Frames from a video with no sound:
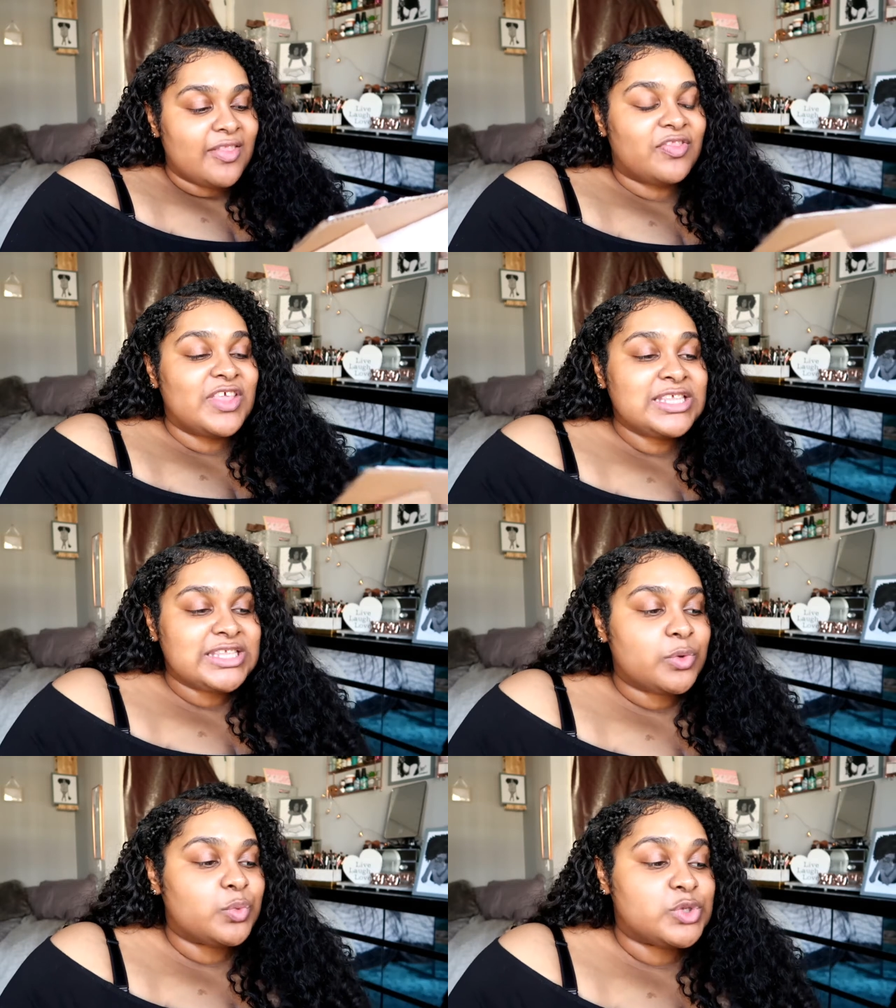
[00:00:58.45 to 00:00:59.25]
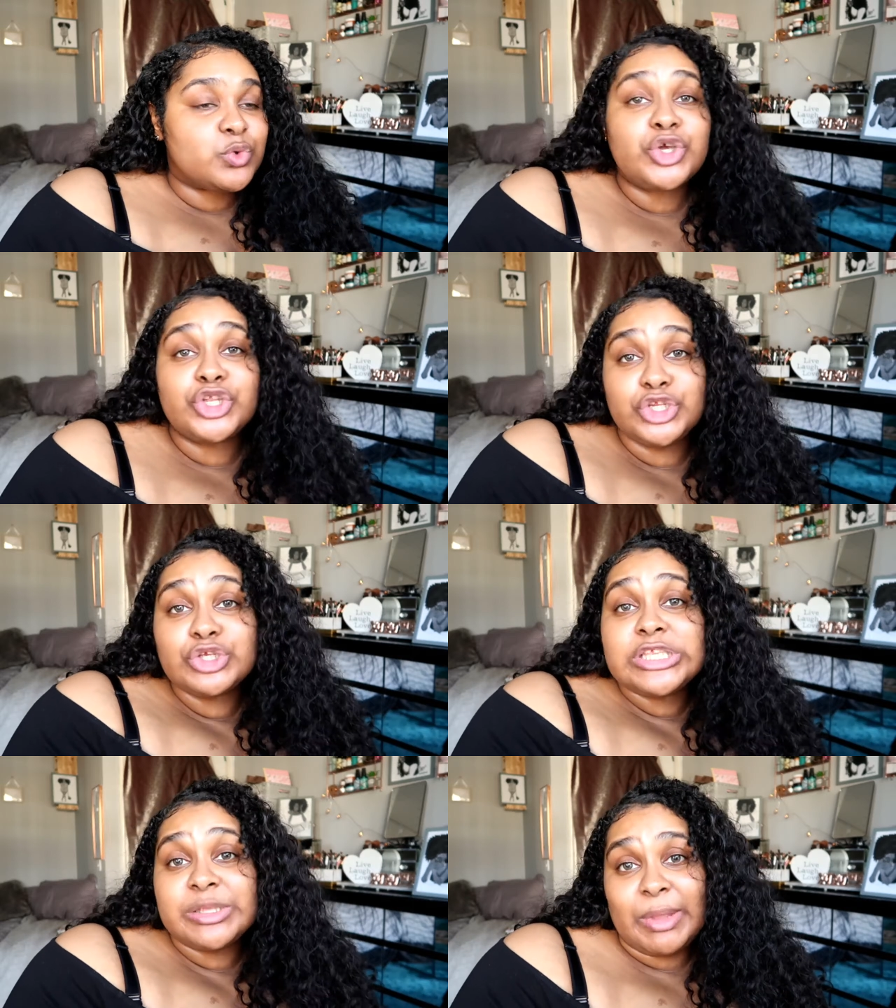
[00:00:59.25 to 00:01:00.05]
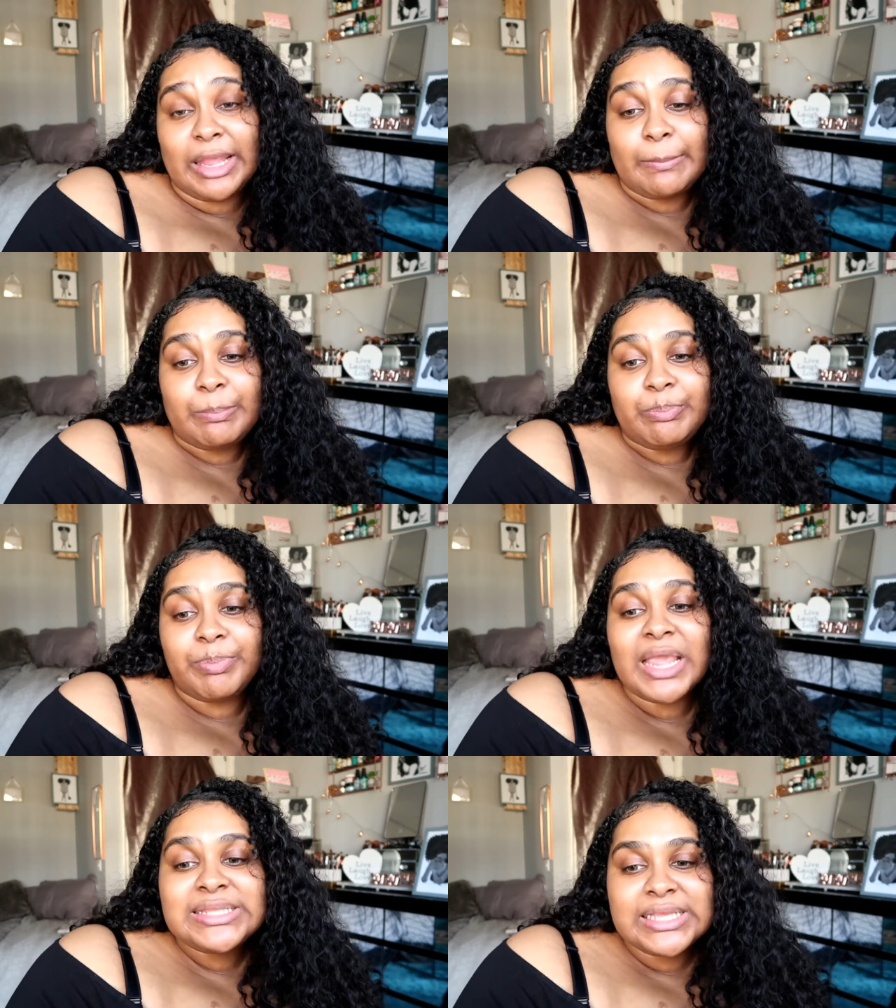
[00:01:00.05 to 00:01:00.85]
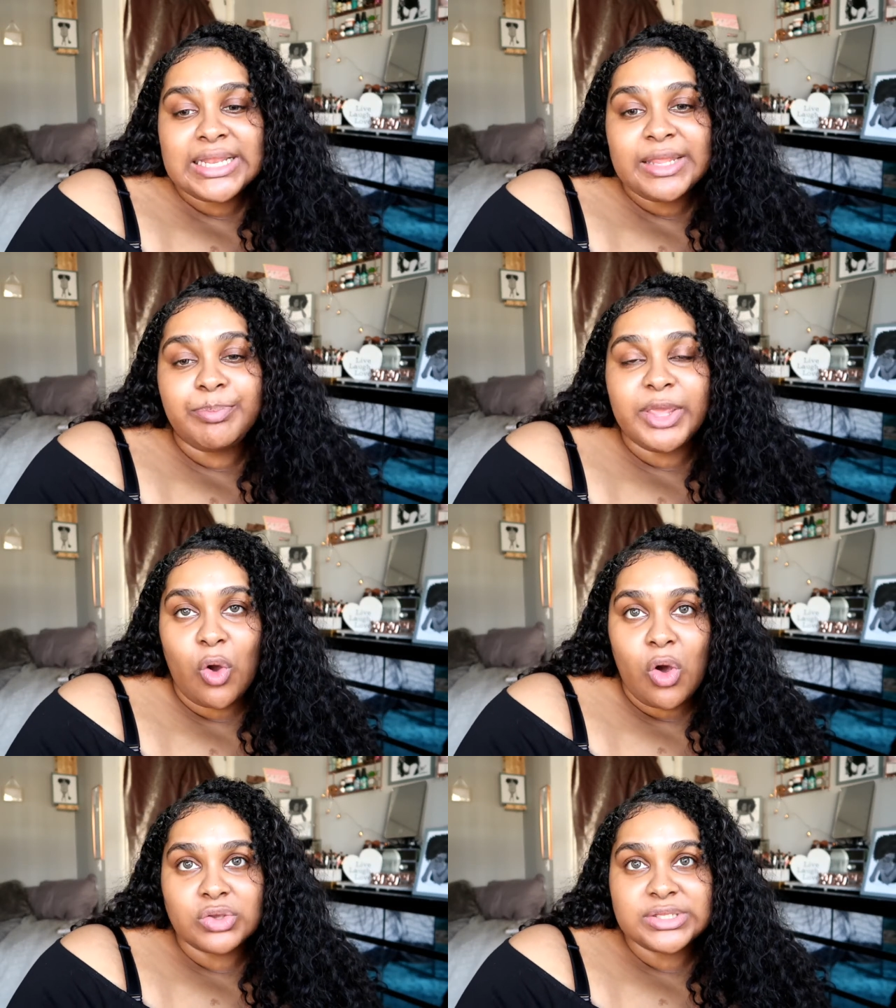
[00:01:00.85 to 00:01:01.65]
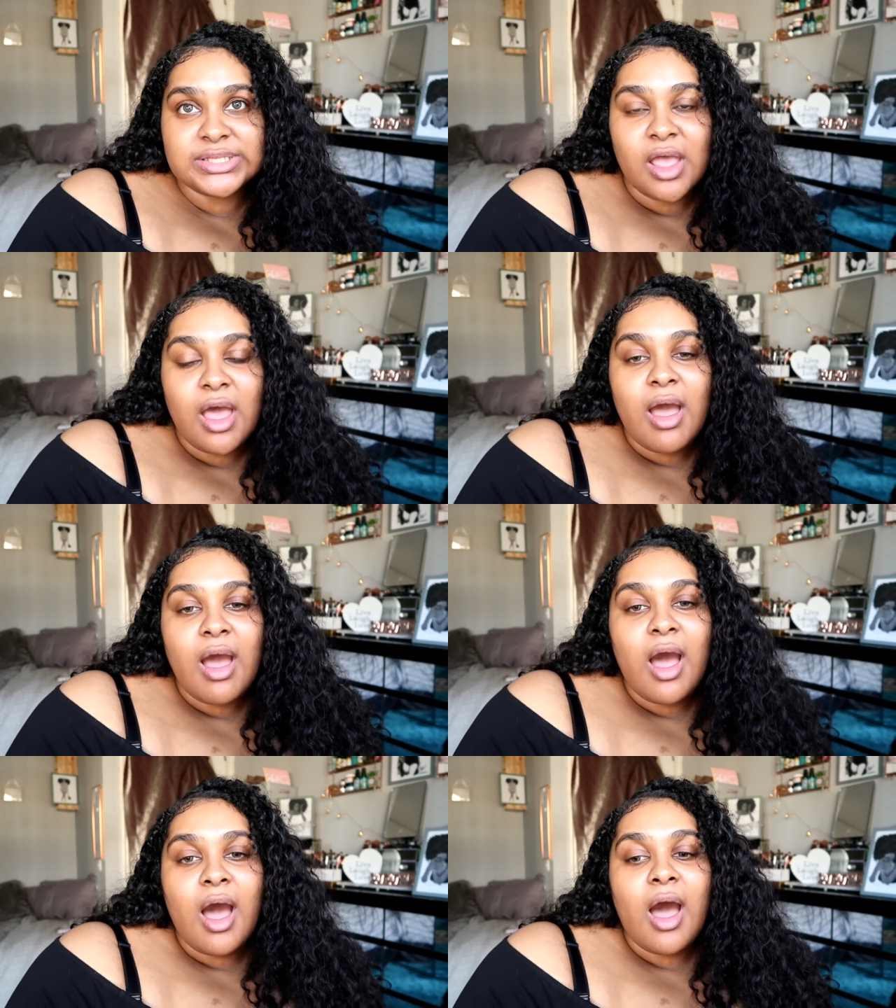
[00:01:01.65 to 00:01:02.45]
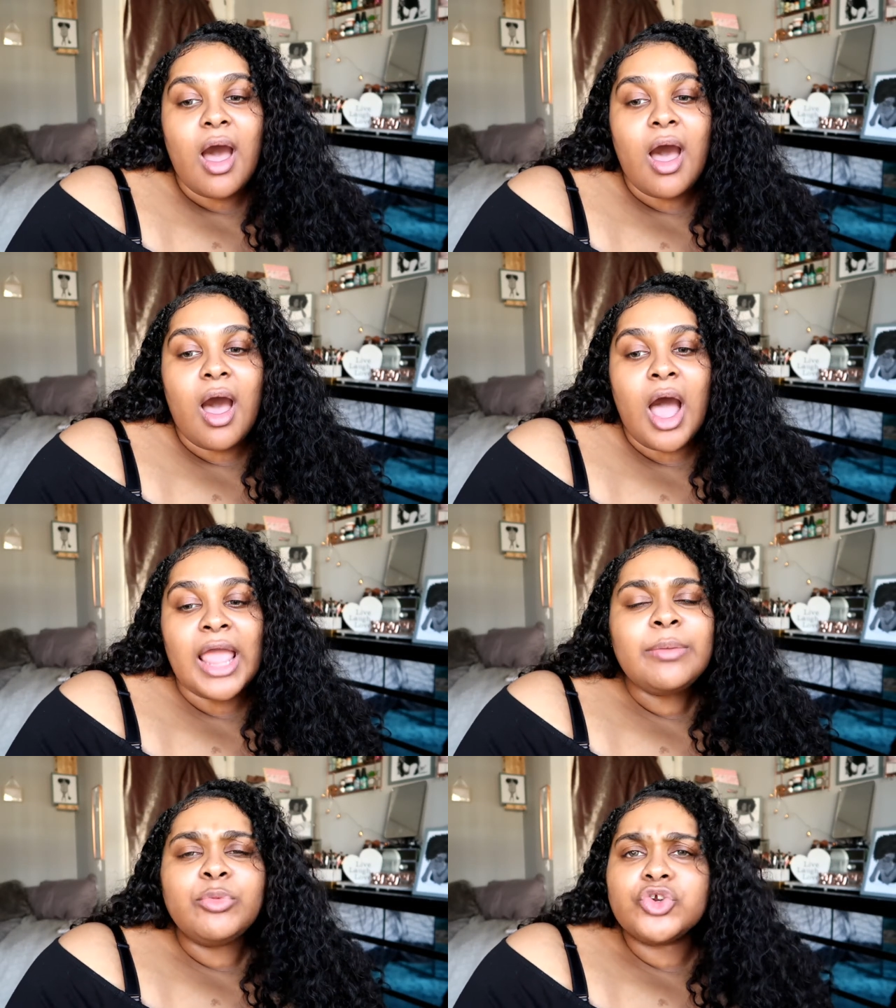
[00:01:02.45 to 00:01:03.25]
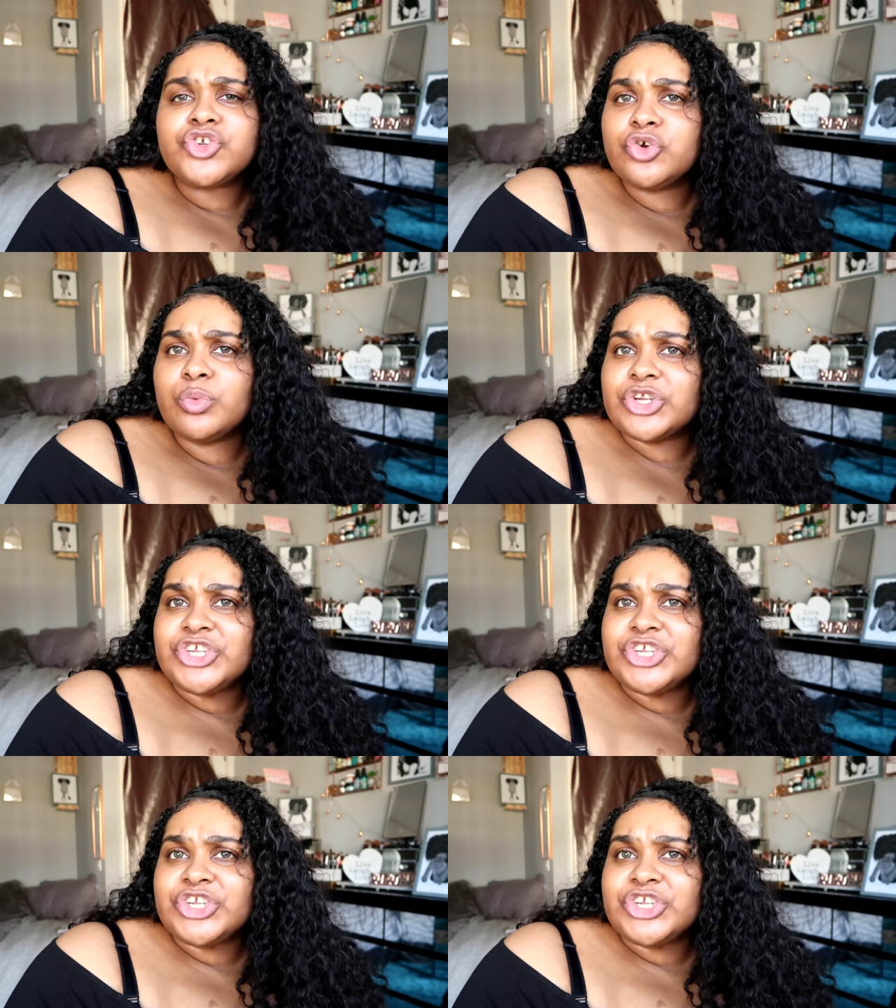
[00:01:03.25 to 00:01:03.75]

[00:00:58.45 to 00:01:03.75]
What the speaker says: This was all good news to me, basically because I am not sure what